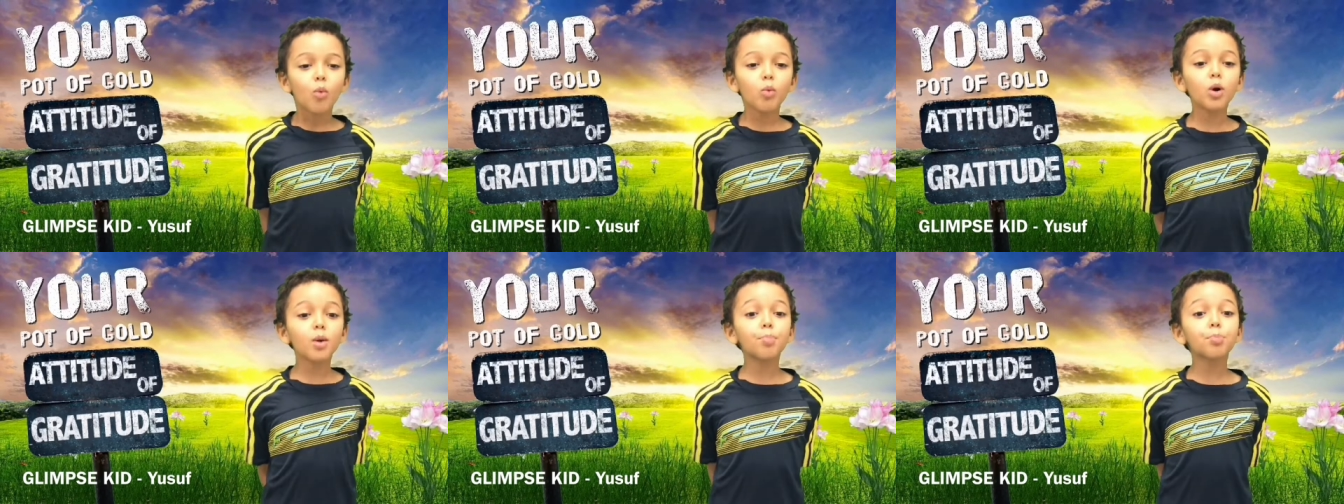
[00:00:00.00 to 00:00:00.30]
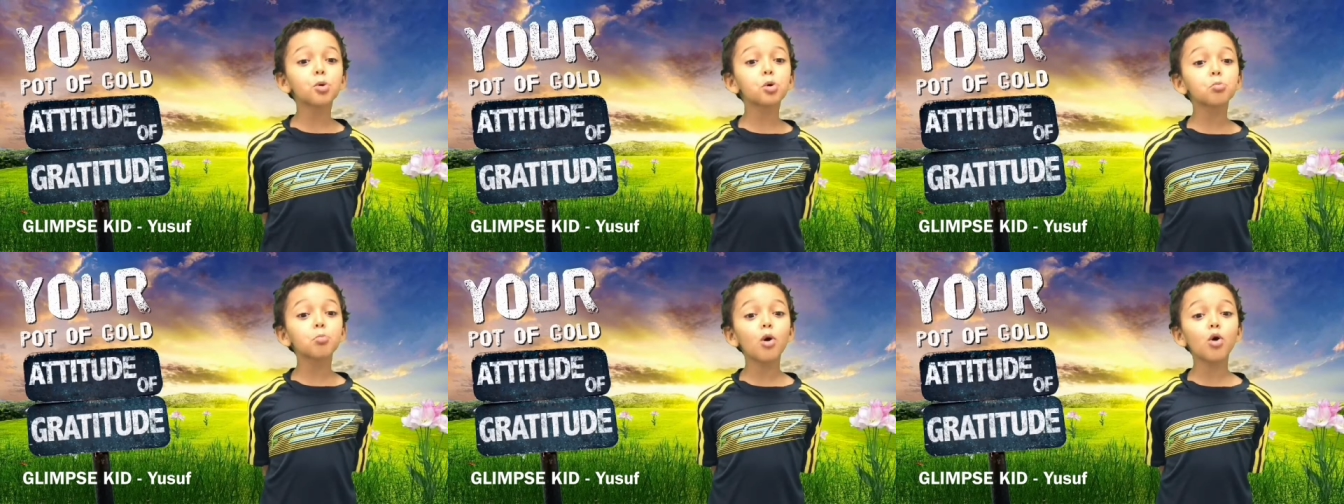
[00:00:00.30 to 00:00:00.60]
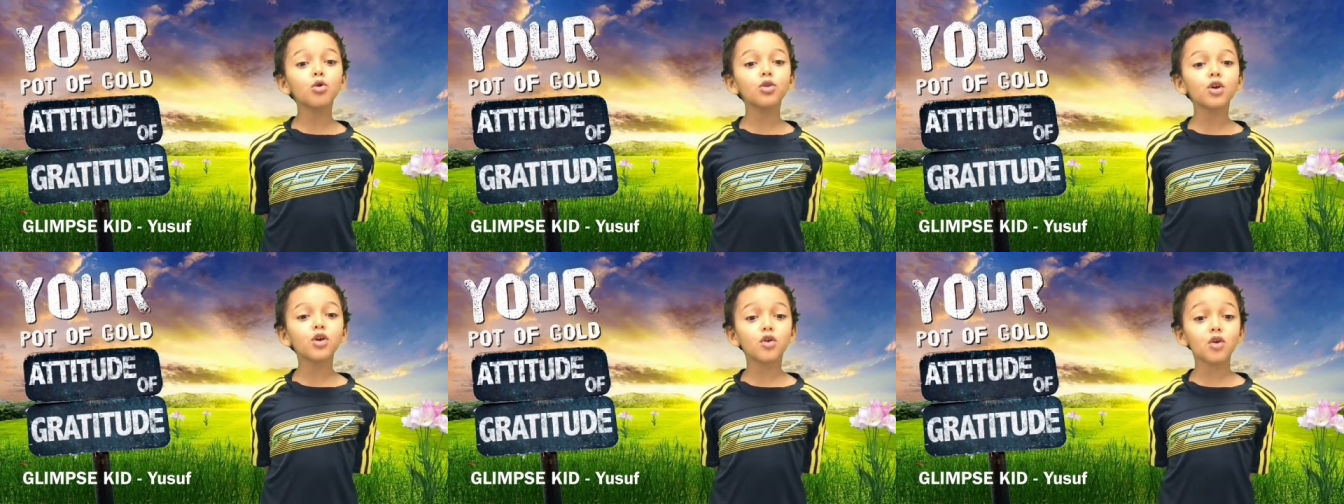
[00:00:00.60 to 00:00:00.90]
We're
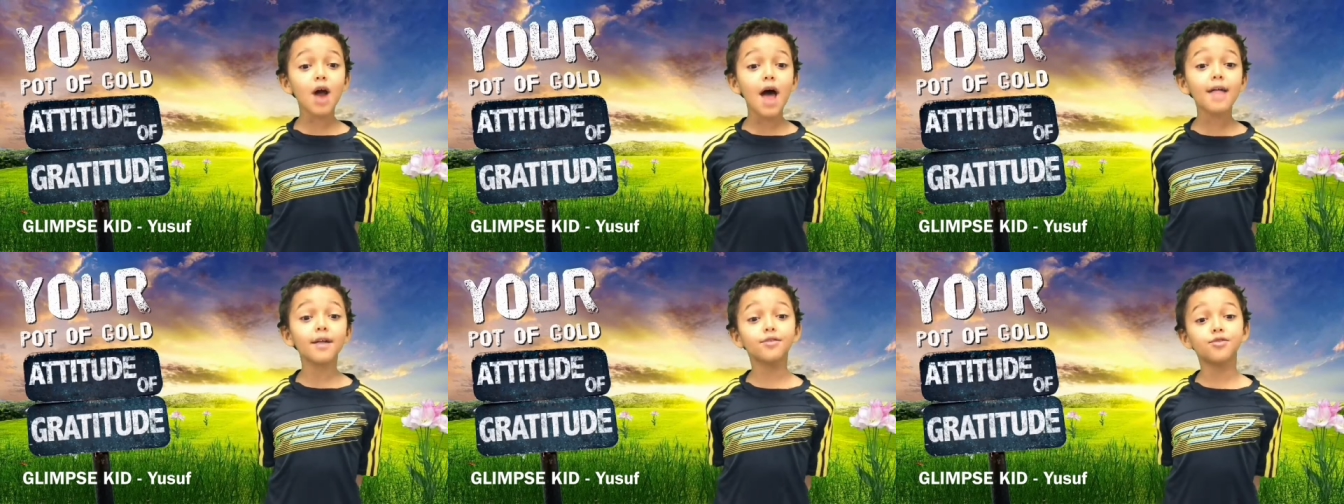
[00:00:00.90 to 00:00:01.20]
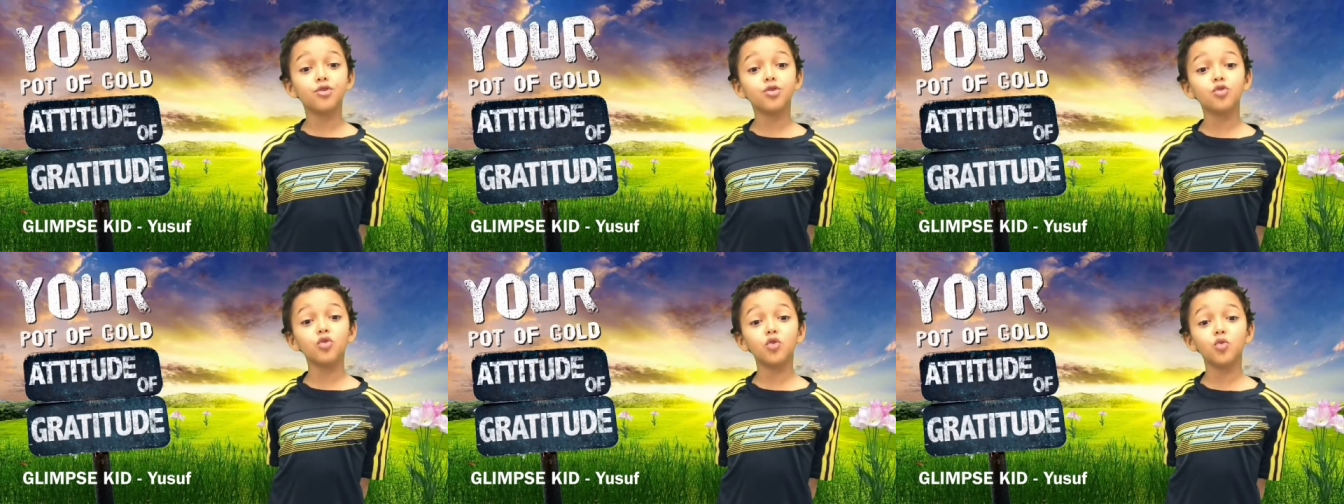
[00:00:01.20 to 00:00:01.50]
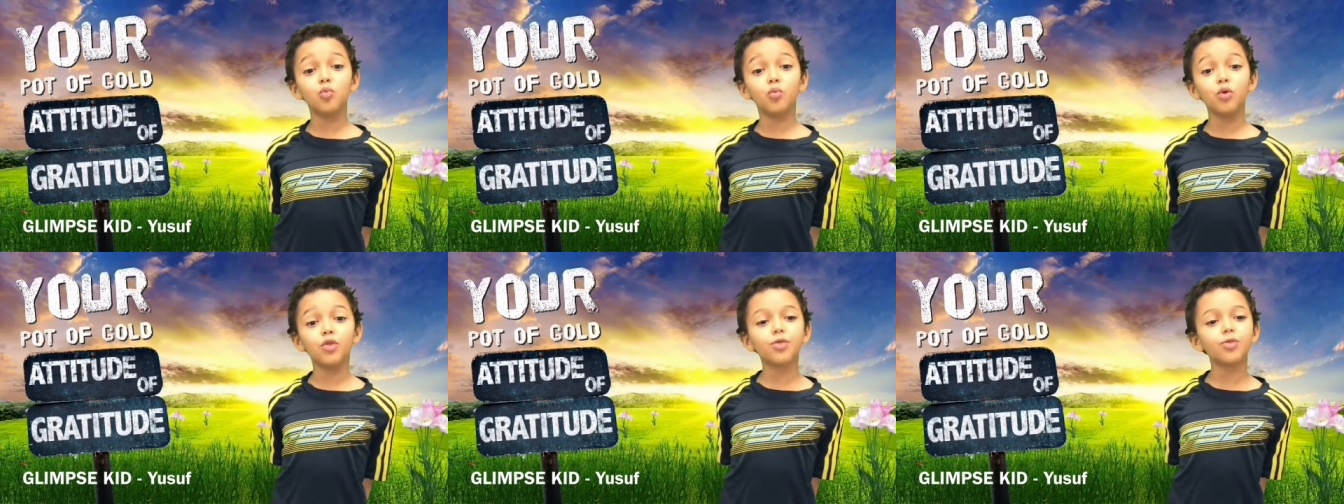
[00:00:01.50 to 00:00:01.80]
promoting
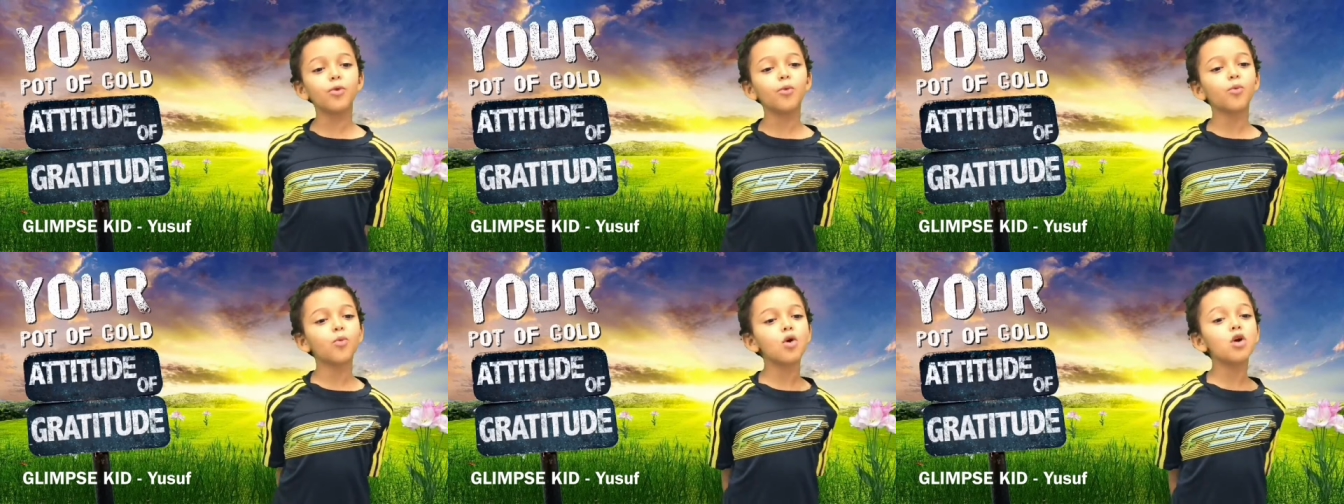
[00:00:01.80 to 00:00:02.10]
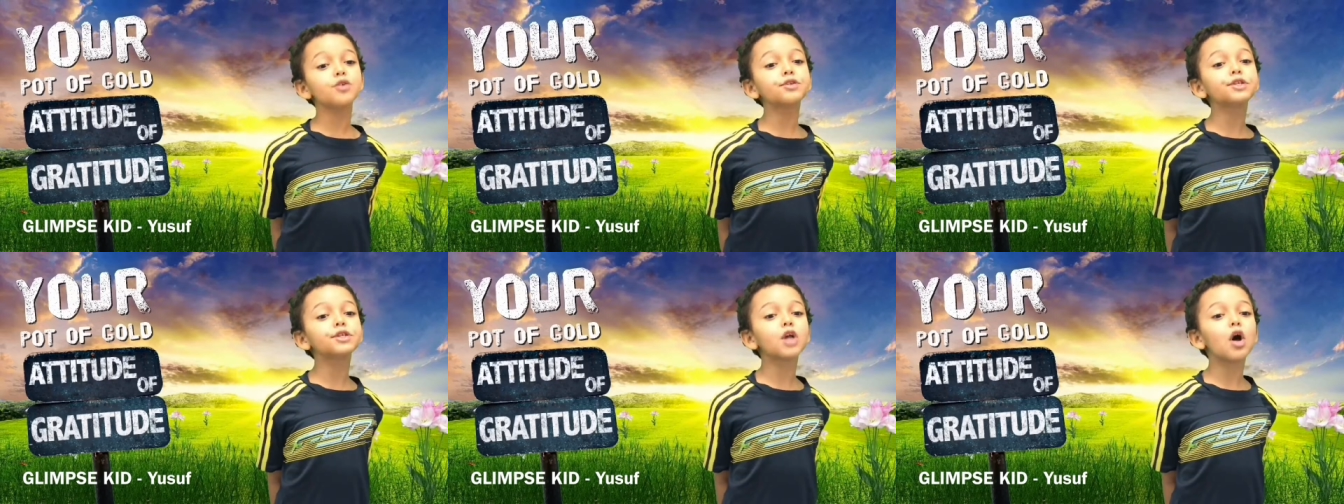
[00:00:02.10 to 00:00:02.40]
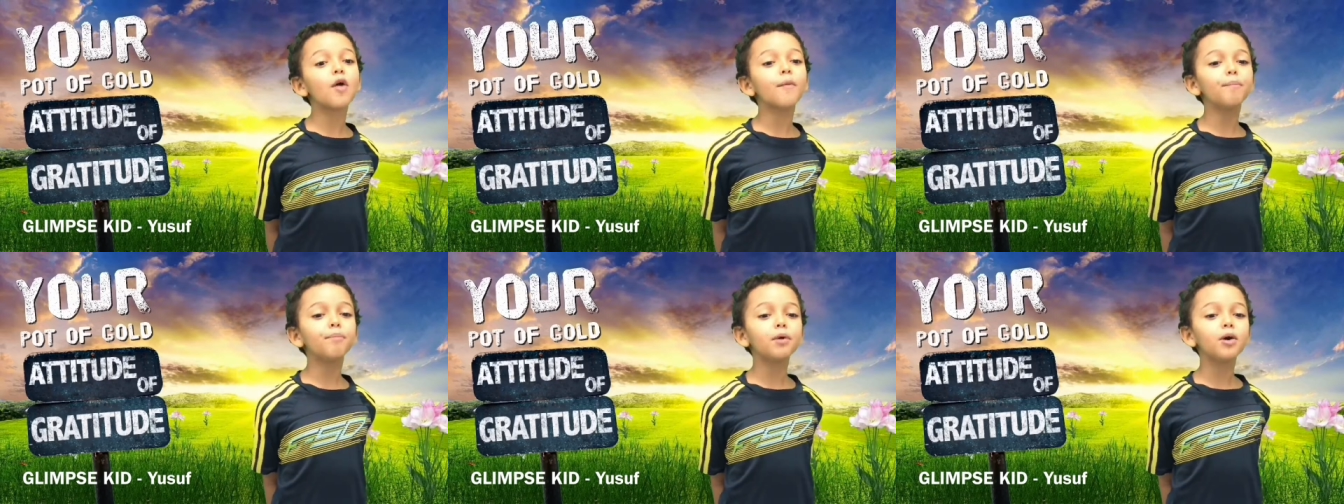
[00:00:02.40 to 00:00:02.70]
gratitude with the words
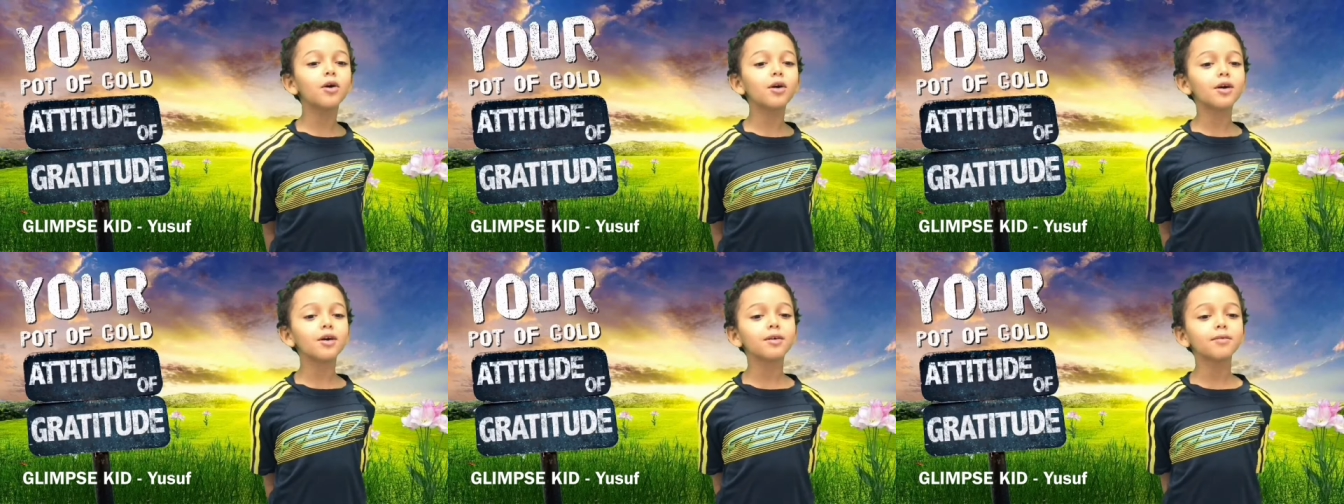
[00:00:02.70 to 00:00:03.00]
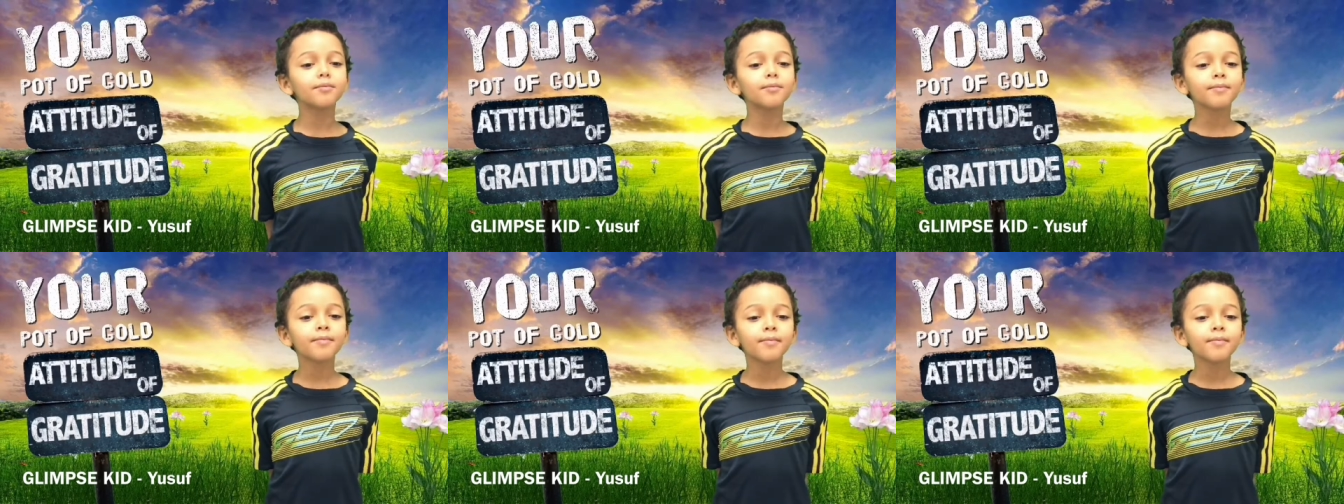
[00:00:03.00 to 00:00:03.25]
in our book.